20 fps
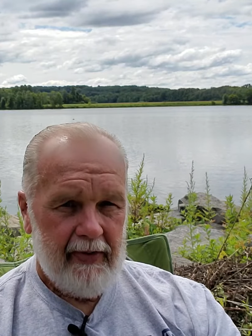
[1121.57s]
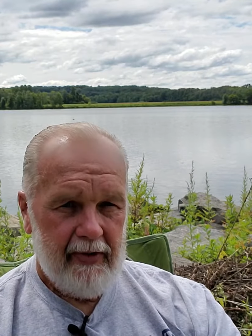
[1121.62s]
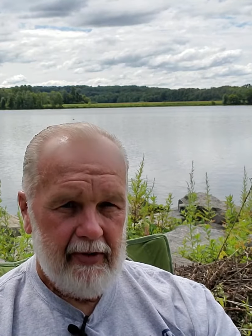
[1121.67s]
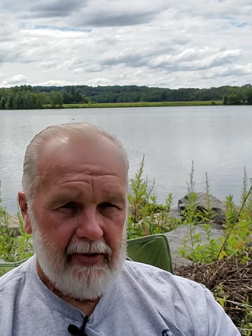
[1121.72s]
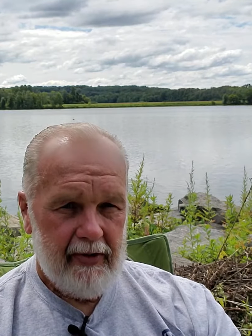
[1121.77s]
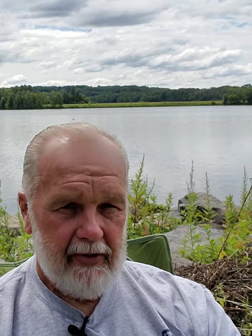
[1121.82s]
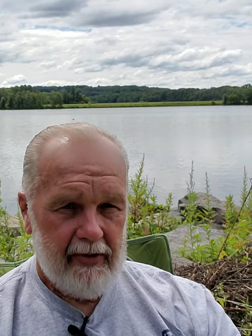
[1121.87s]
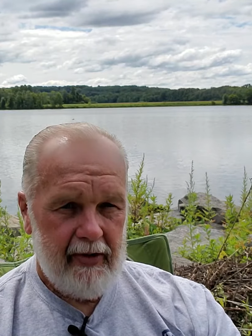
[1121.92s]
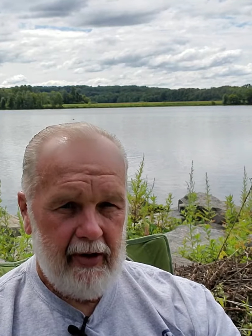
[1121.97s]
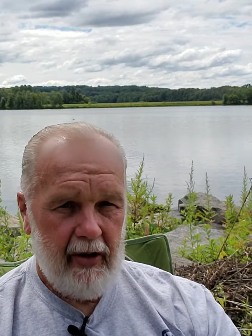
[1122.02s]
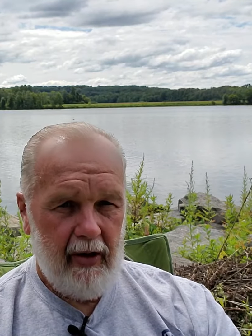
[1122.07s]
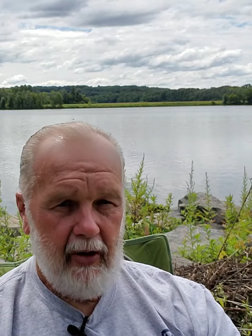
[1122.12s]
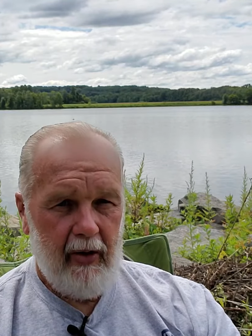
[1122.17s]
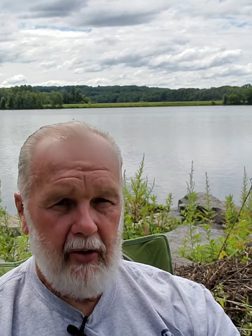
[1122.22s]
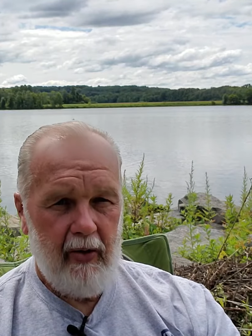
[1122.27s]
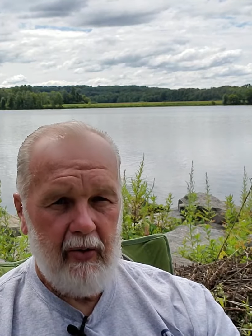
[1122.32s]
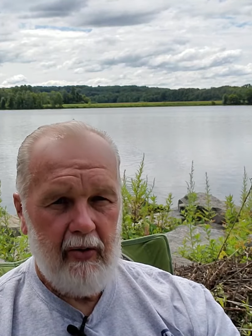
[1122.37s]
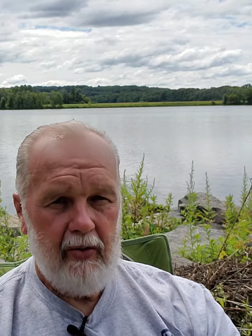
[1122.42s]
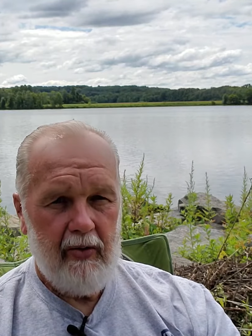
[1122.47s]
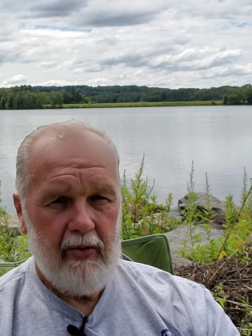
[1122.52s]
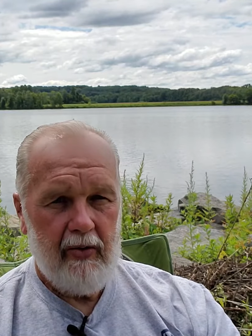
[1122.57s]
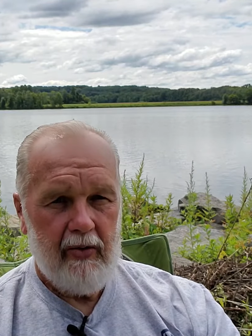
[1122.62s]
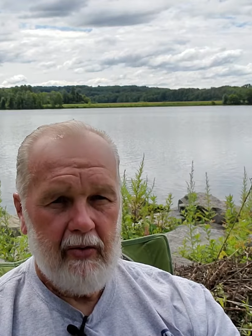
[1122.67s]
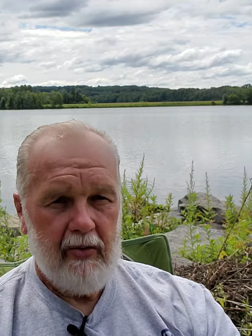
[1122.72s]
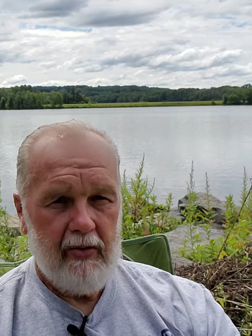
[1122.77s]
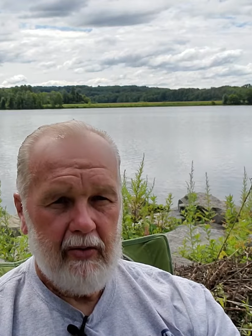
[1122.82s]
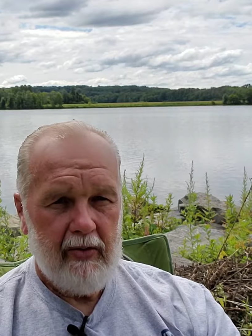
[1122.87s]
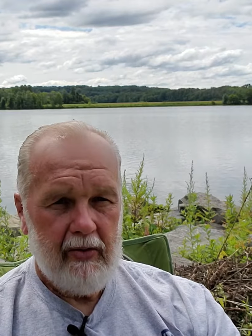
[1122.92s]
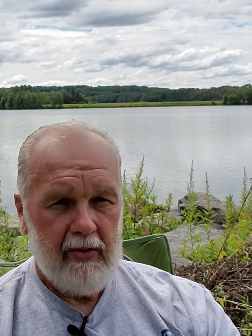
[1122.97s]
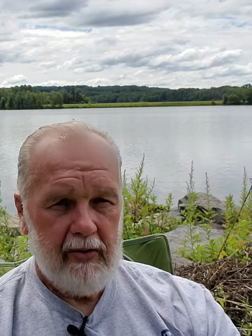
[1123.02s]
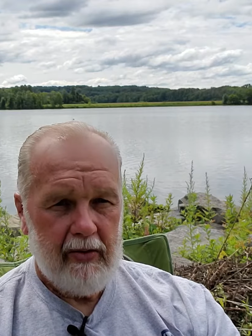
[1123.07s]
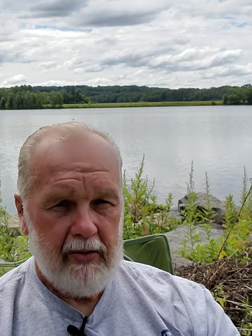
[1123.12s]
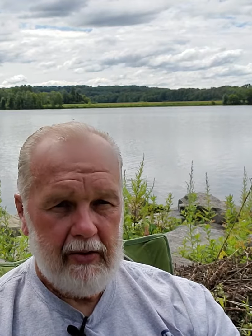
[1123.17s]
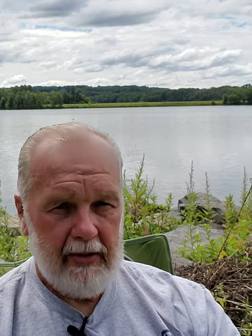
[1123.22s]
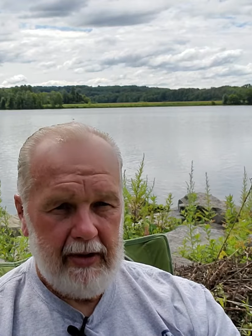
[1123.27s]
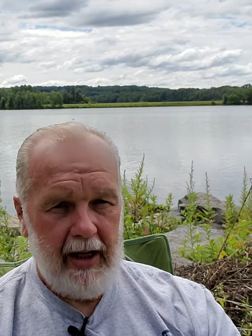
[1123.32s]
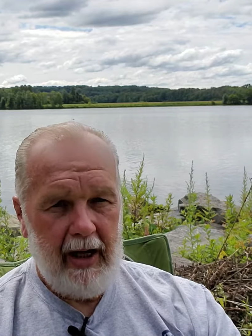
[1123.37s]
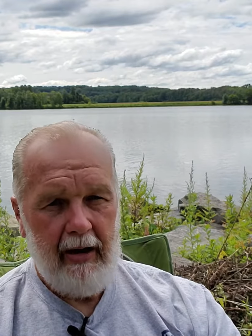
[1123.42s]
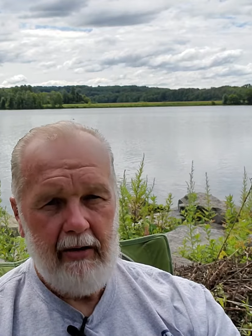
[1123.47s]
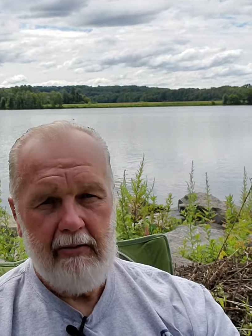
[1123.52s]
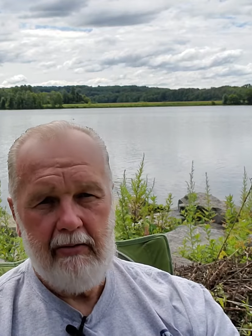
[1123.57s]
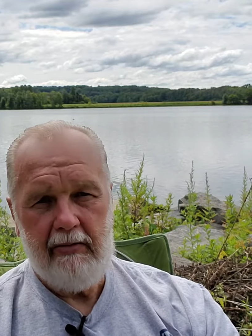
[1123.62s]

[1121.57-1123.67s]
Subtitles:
to slow down.